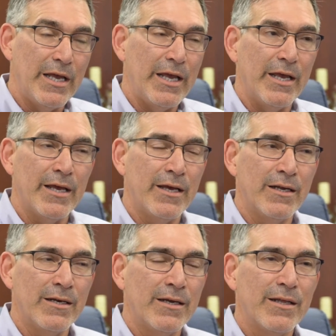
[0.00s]

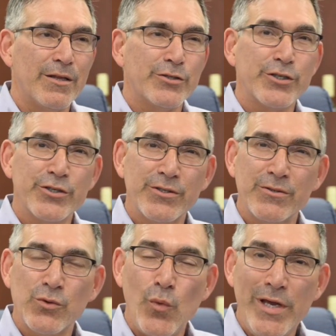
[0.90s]
and there's a
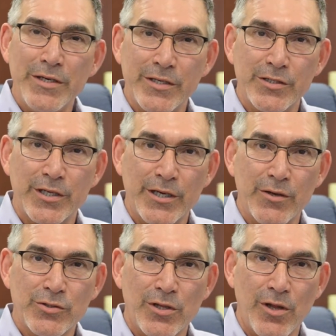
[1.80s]
sweetness that
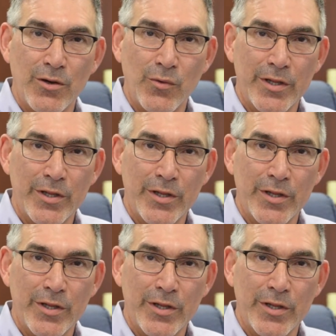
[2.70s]
goes along